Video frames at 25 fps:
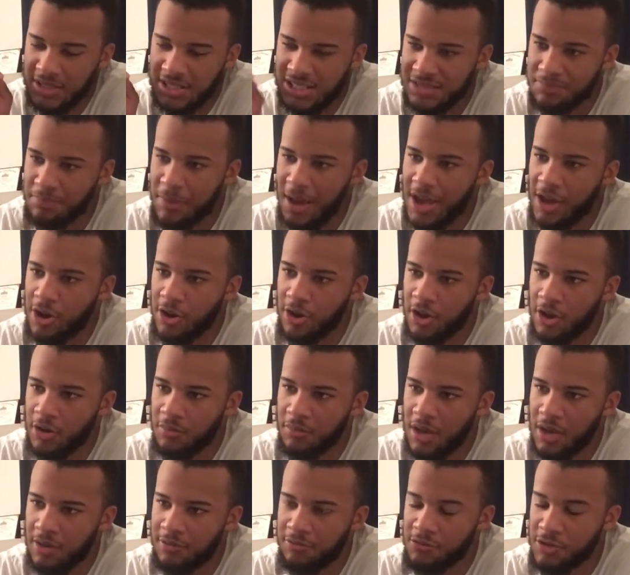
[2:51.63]
spider in her
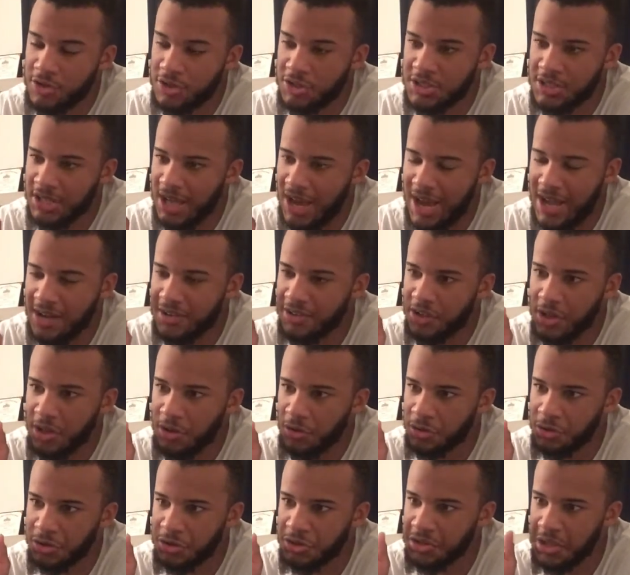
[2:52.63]
mouth, which God
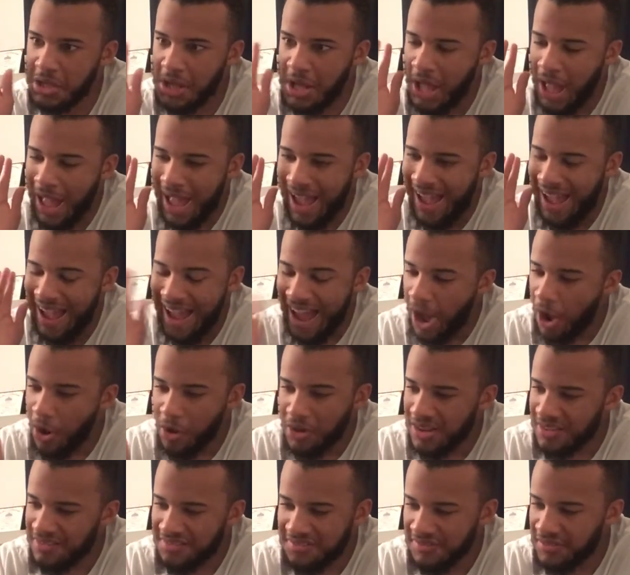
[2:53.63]
knows
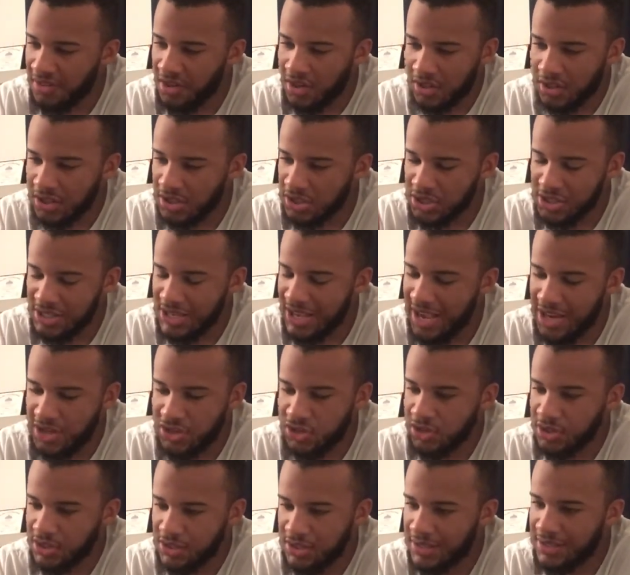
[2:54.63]
how the fuck she
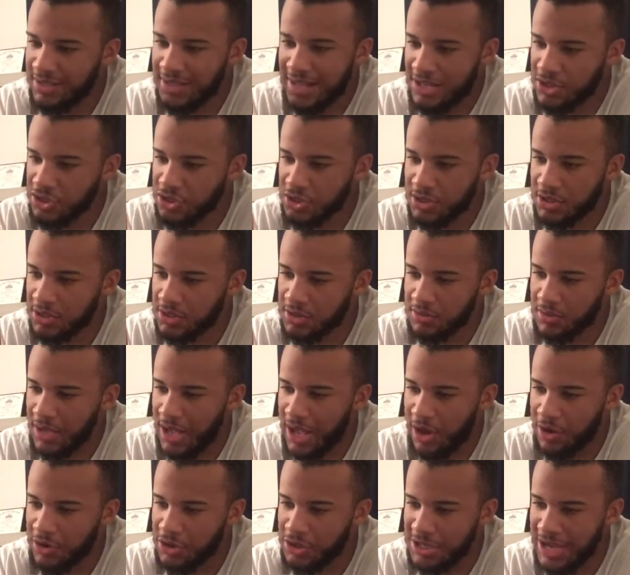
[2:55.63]
actually did that shit.
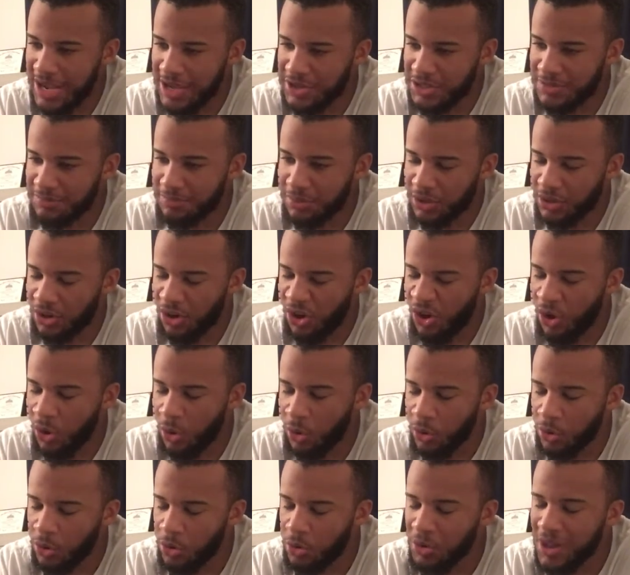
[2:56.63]
How she actually put a
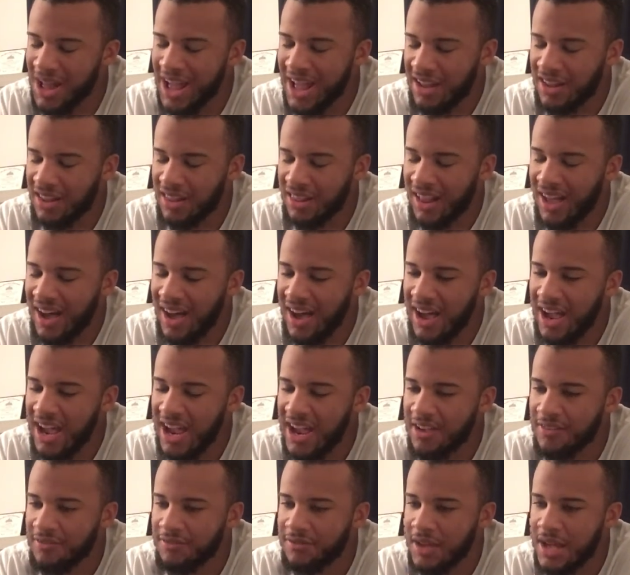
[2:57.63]
whole
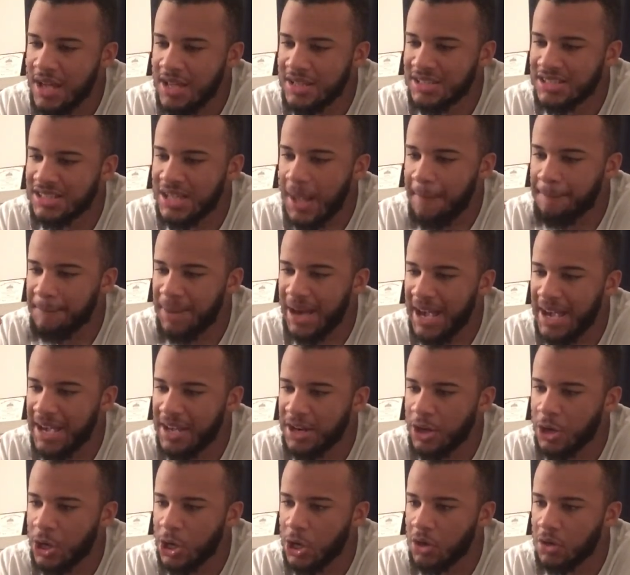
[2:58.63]
live
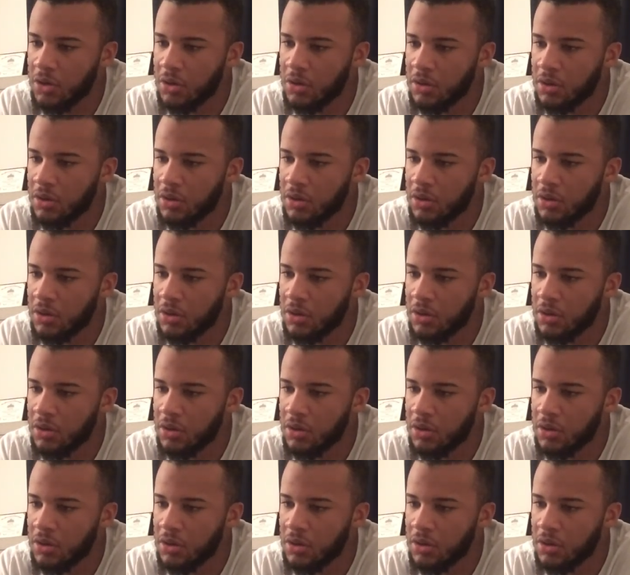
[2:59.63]
spider